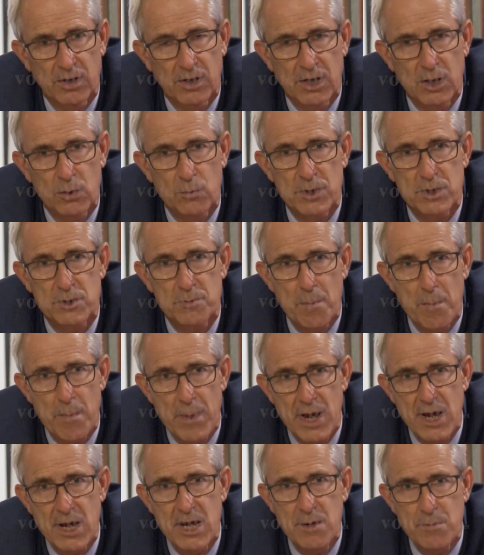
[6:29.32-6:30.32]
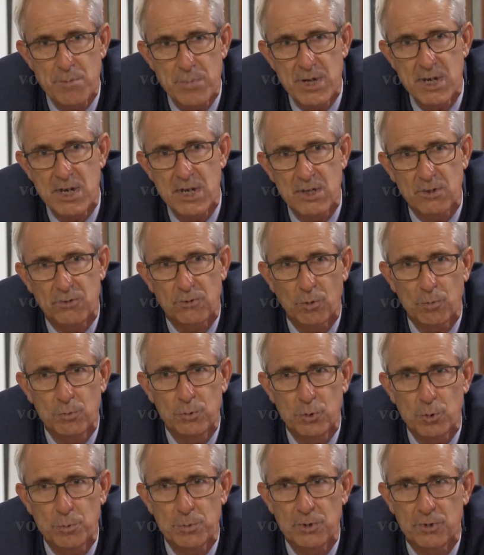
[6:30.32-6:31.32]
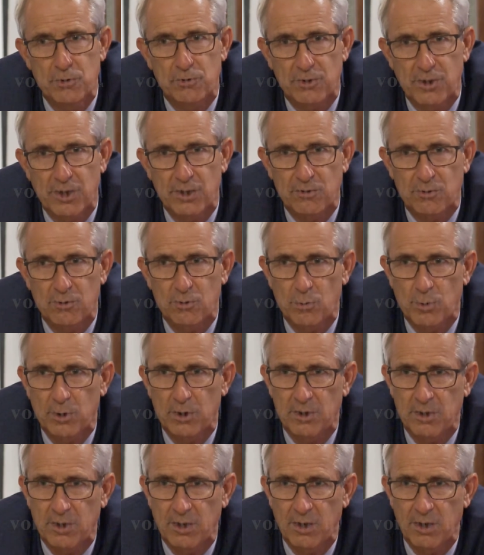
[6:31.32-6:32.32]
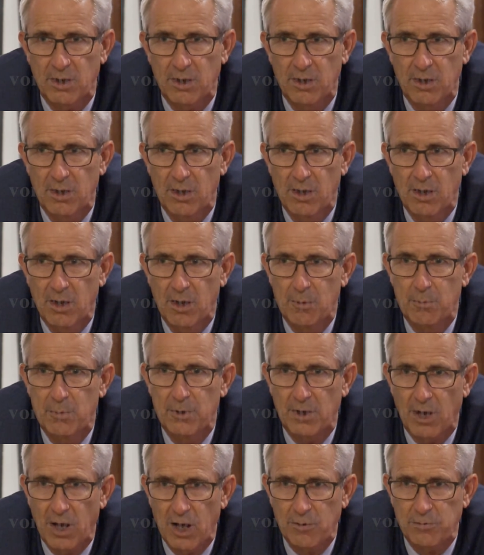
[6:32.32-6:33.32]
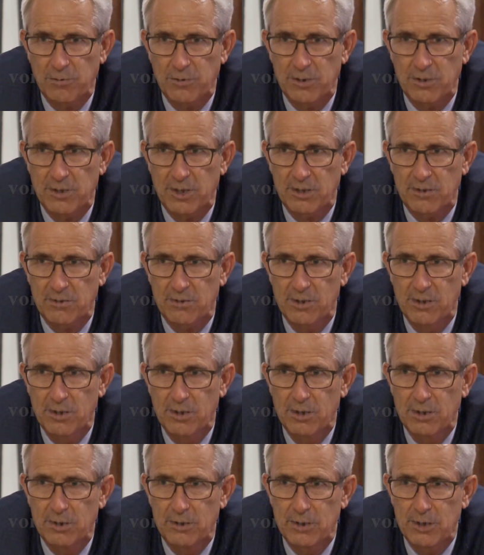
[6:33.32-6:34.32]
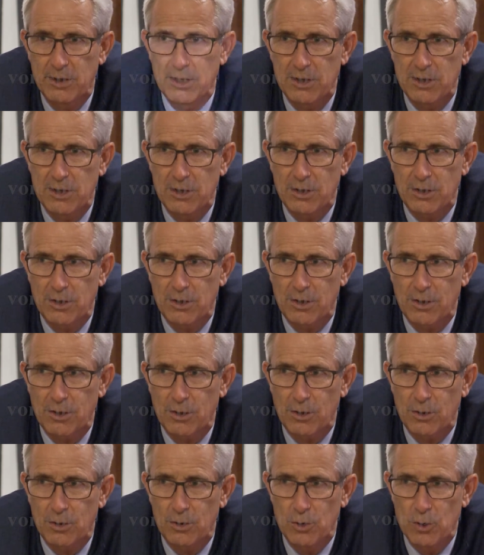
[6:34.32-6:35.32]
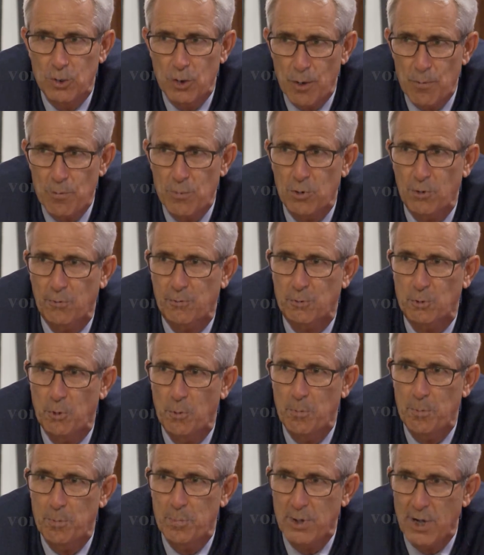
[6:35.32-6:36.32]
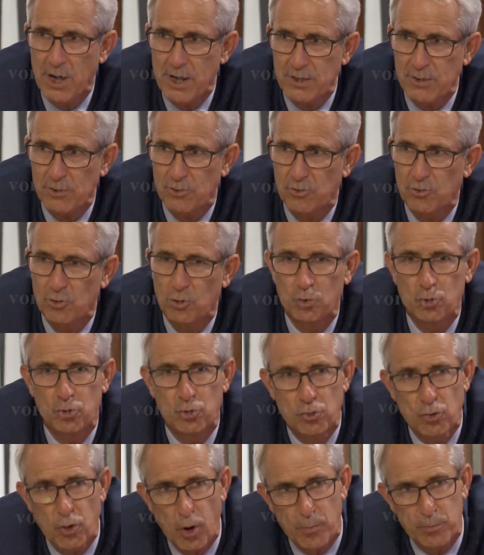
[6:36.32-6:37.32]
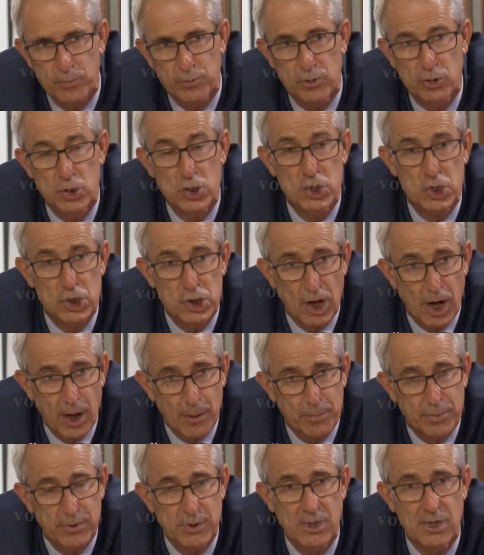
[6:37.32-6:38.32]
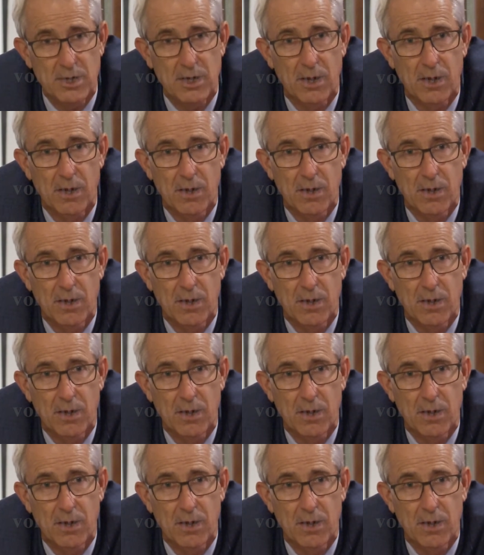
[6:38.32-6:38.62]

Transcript: in which maybe some dubious cases were there, but after that, the number of complaints dropped sharply,